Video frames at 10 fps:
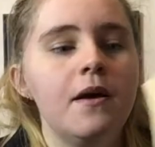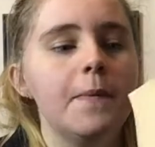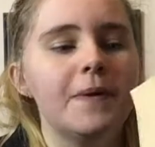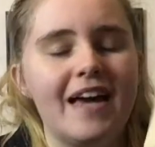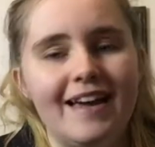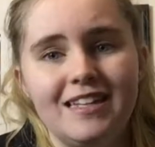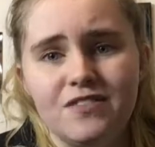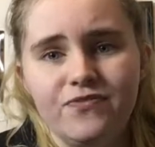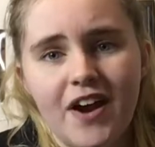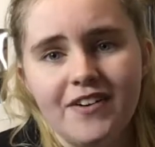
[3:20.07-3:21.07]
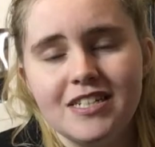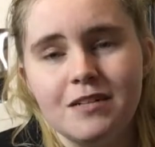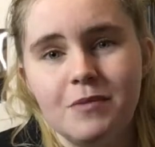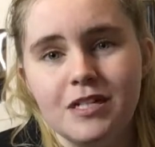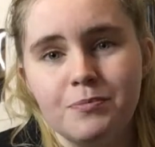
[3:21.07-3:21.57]
But yeah, it's very
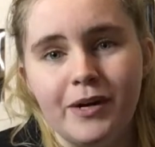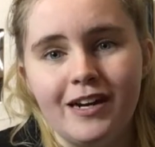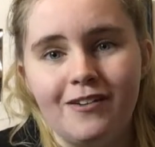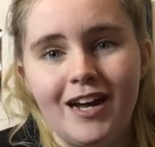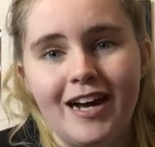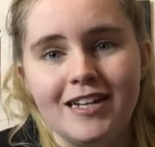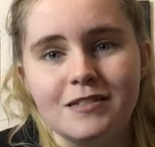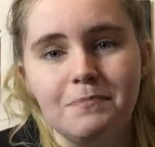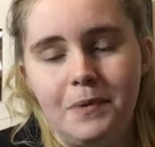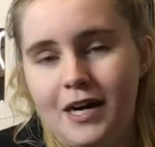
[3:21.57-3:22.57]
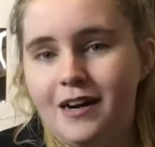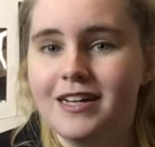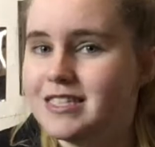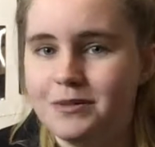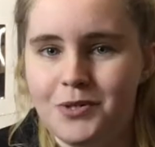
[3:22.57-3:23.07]
similar to Pretty Little Liars, but I
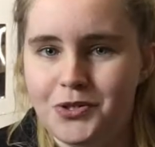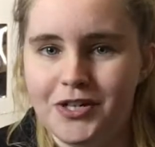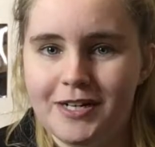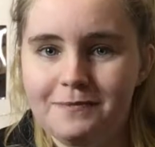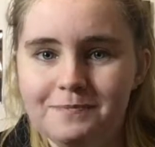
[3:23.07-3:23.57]
still enjoyed it.